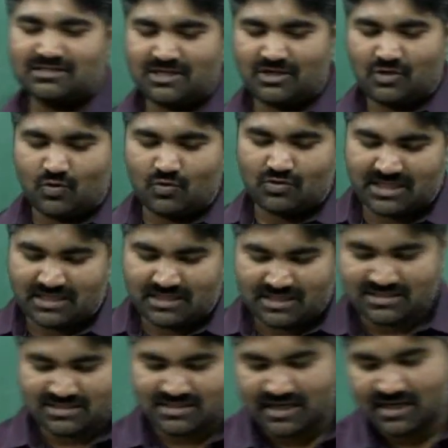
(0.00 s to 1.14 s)
See, using
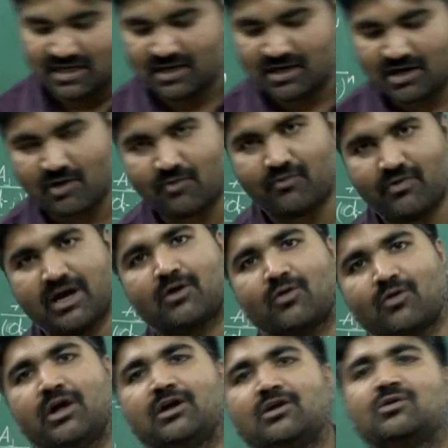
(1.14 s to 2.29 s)
this data, now we
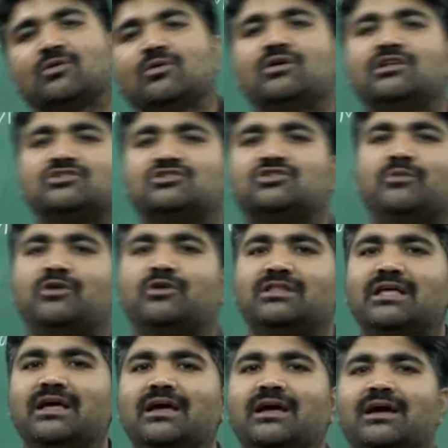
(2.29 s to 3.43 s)
are going to
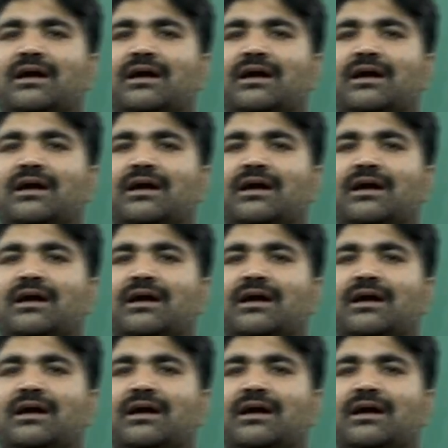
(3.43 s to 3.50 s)
distribute the